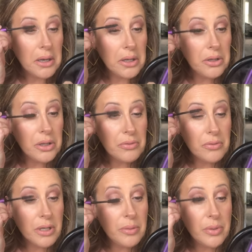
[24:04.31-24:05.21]
You can
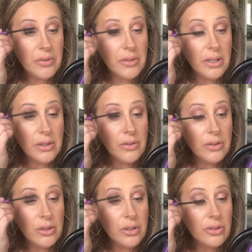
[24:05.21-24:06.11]
run a business,
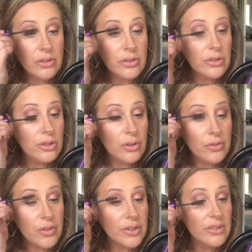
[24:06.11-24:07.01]
you could just do it
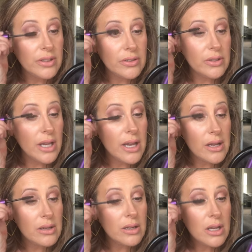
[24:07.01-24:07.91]
for the
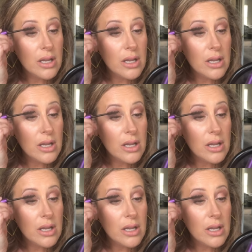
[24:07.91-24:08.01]
discount,